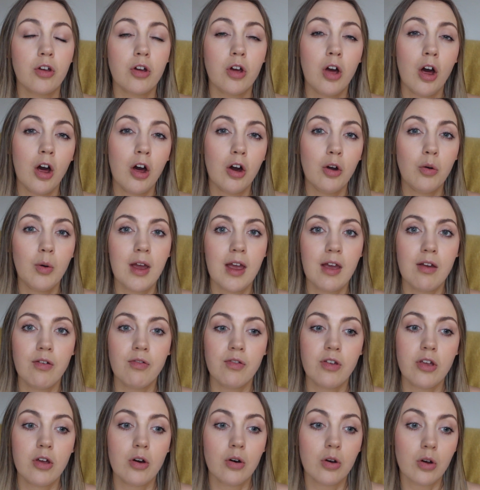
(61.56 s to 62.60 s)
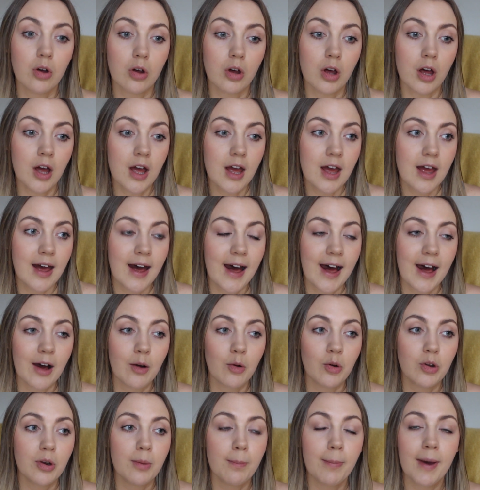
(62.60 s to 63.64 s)
the go, if you're
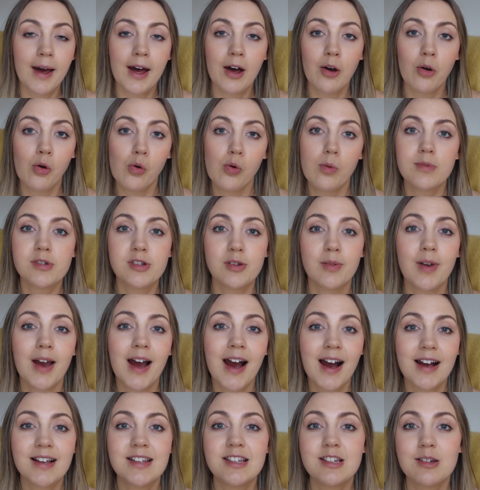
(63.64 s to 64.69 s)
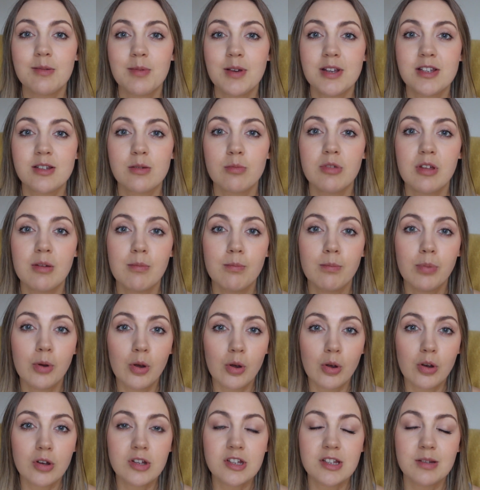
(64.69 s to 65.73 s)
out and about. So it has to be something
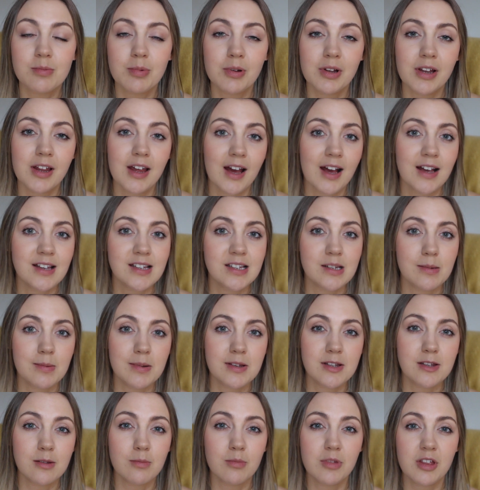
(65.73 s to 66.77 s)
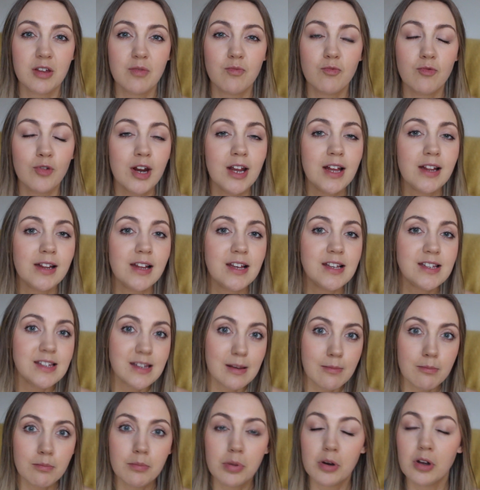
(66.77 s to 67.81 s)
portable, it has to be something really
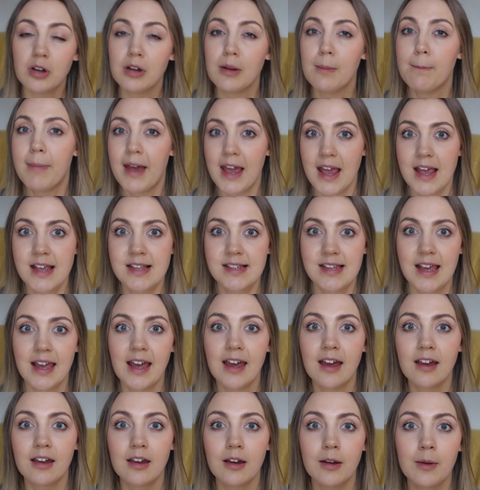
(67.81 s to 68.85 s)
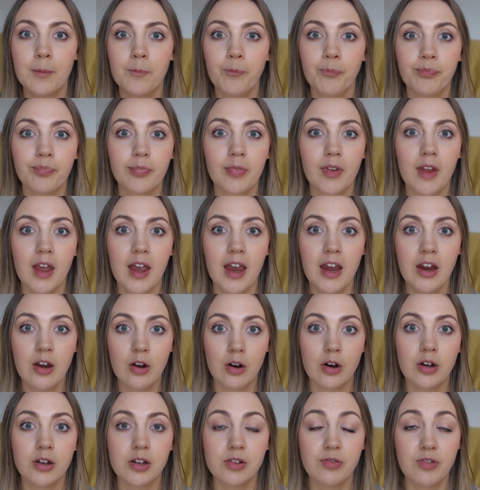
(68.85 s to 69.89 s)
simple and basic in
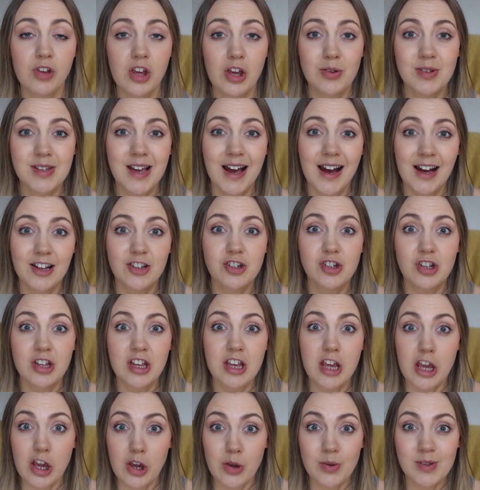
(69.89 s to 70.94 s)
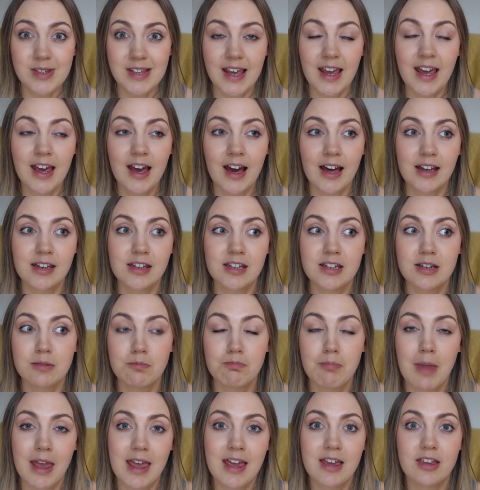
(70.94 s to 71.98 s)
order for you to actually use it and
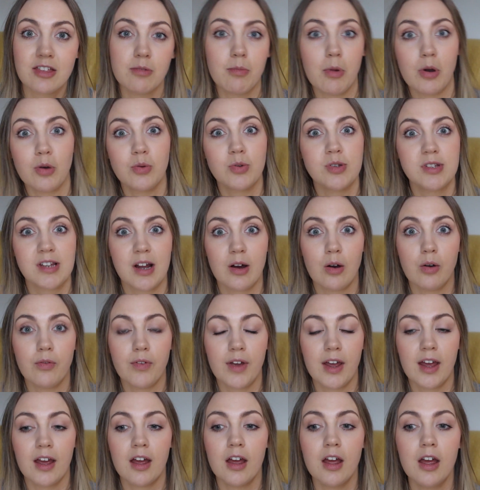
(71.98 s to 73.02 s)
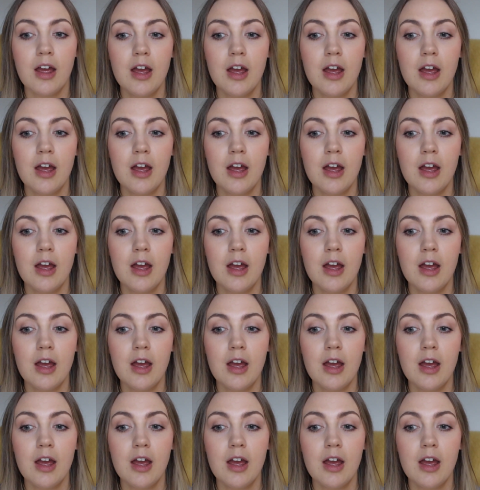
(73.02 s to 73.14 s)
make the most out of it.